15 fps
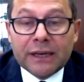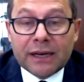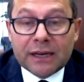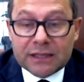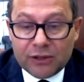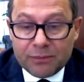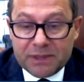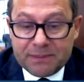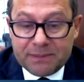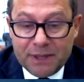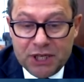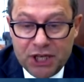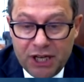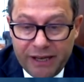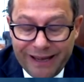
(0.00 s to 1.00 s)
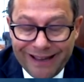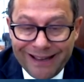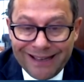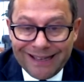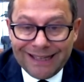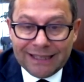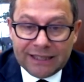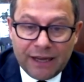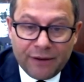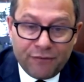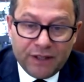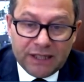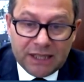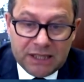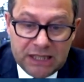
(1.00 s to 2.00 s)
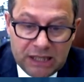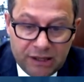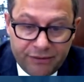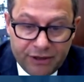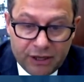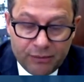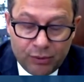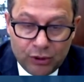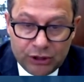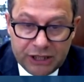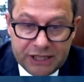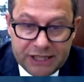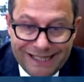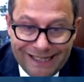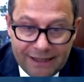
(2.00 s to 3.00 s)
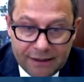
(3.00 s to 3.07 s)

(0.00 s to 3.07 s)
so-called innovative methods of drug supply.